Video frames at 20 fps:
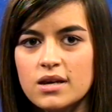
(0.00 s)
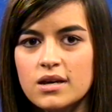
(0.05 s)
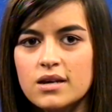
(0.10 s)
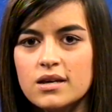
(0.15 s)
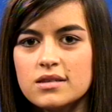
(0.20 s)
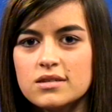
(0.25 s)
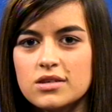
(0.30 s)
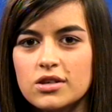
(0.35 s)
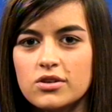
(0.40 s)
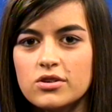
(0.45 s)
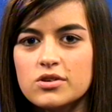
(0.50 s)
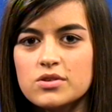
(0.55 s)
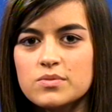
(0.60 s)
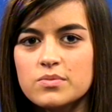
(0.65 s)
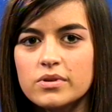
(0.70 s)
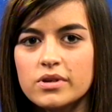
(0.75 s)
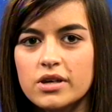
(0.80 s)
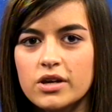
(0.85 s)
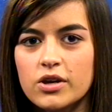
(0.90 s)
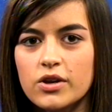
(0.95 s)
Seniors will
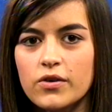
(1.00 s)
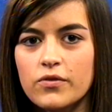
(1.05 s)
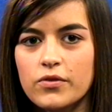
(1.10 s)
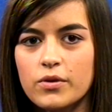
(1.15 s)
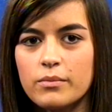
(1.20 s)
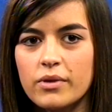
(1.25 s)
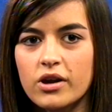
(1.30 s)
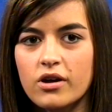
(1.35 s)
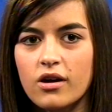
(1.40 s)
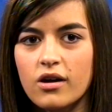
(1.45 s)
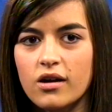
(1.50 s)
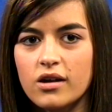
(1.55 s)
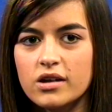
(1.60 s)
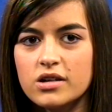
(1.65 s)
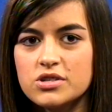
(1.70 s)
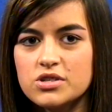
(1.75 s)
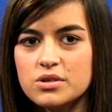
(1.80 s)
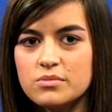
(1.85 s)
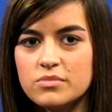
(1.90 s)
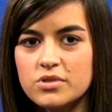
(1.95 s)
hear from a
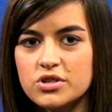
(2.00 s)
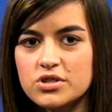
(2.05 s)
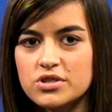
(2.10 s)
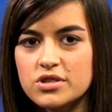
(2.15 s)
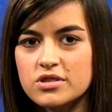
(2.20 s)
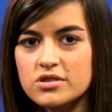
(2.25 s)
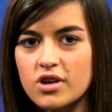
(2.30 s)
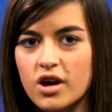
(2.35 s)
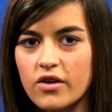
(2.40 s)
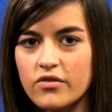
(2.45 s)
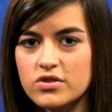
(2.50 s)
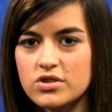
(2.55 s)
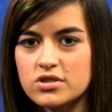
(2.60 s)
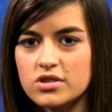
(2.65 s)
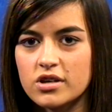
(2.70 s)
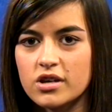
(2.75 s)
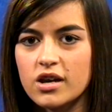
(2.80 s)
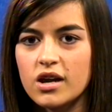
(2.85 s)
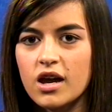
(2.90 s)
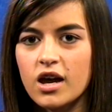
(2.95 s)
college admissions
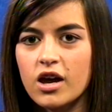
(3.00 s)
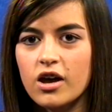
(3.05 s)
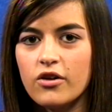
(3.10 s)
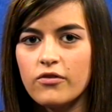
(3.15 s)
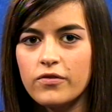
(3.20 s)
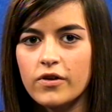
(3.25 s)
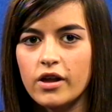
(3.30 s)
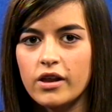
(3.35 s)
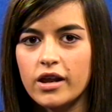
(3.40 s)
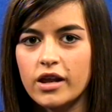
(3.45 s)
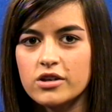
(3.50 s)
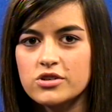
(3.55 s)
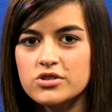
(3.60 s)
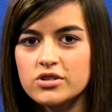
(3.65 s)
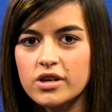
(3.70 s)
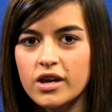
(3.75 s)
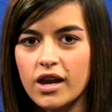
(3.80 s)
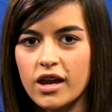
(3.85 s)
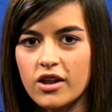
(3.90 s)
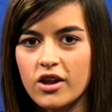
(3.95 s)
officer, a financial
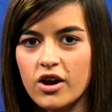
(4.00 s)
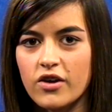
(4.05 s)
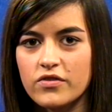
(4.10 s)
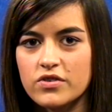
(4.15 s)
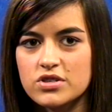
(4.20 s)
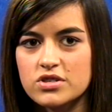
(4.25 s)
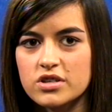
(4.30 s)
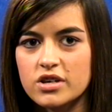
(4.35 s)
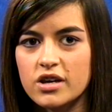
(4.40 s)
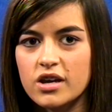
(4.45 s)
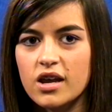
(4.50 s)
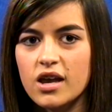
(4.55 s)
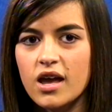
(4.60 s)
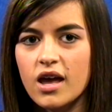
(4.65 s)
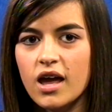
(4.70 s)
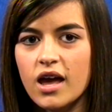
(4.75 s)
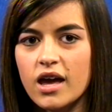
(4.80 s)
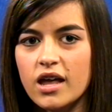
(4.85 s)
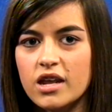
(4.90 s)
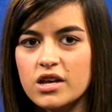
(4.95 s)
aid officer,
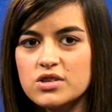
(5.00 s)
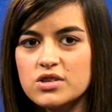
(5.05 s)
and a